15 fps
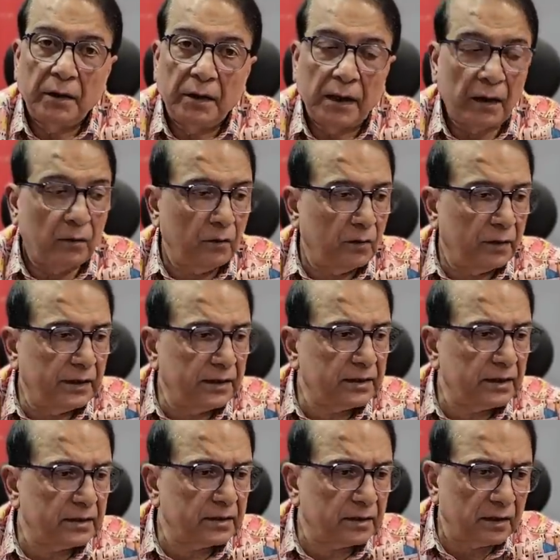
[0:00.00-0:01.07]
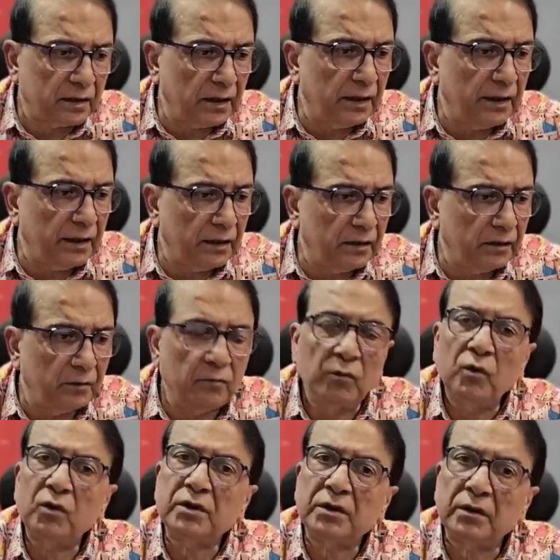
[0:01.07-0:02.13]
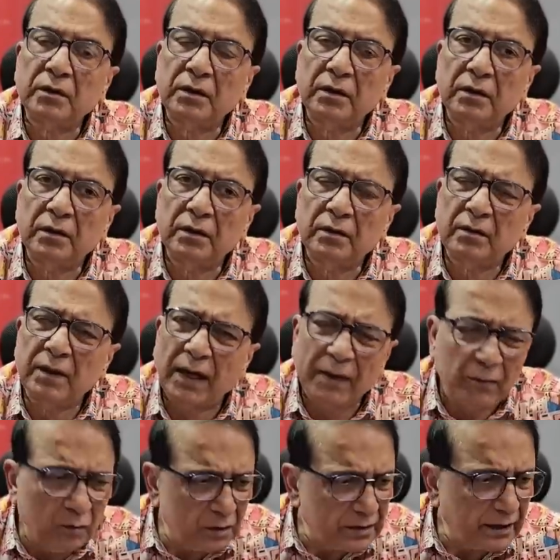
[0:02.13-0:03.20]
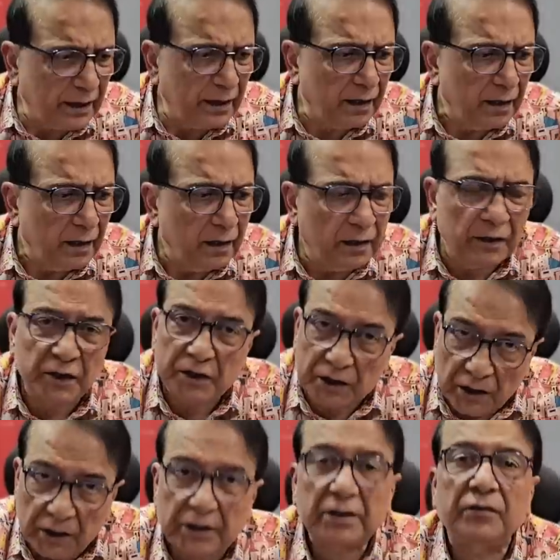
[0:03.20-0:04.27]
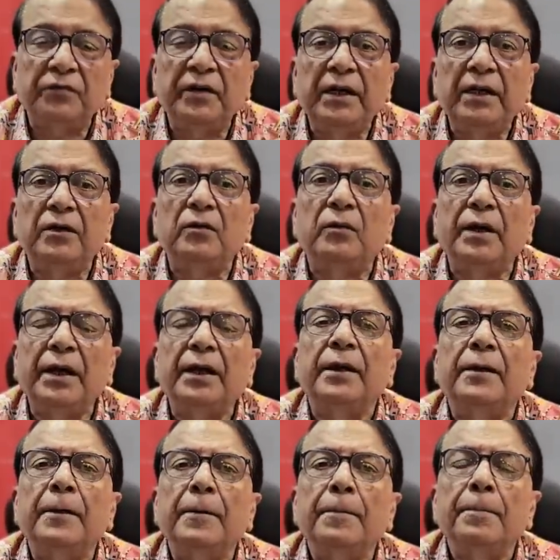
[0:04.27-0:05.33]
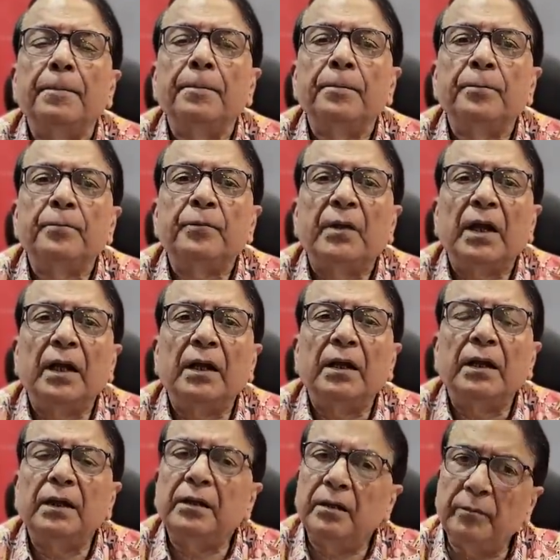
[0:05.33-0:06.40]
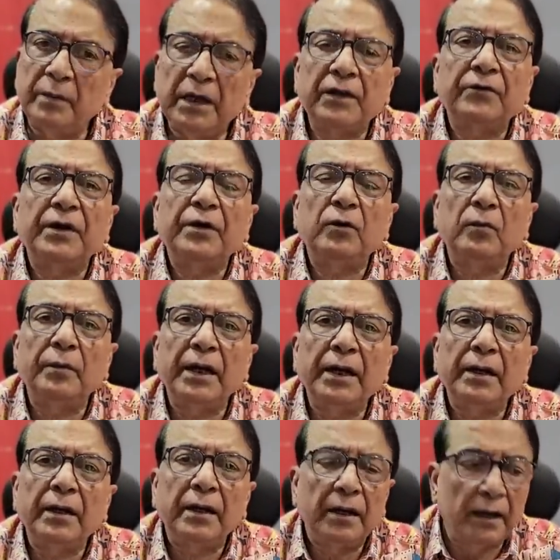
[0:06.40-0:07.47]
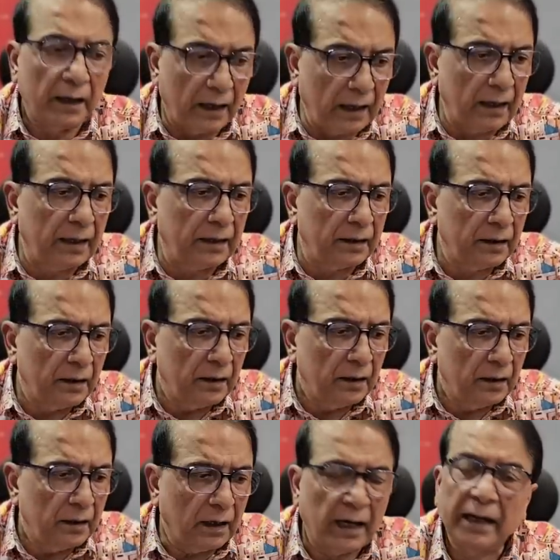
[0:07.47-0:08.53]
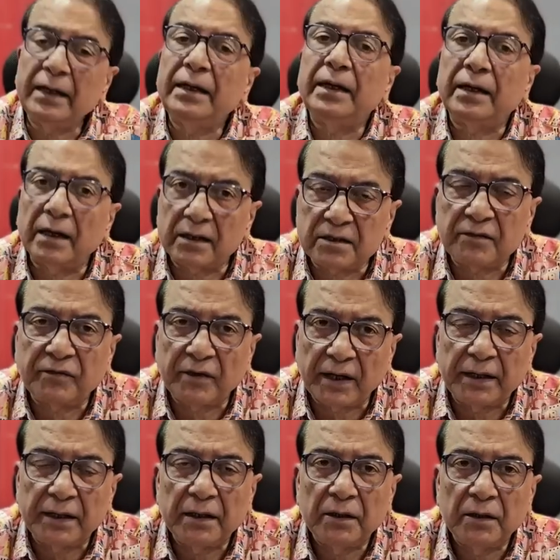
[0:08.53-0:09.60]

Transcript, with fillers: Now, this is certainly the most, uh, I would say, researched field today eh, in the military domain and highly classified.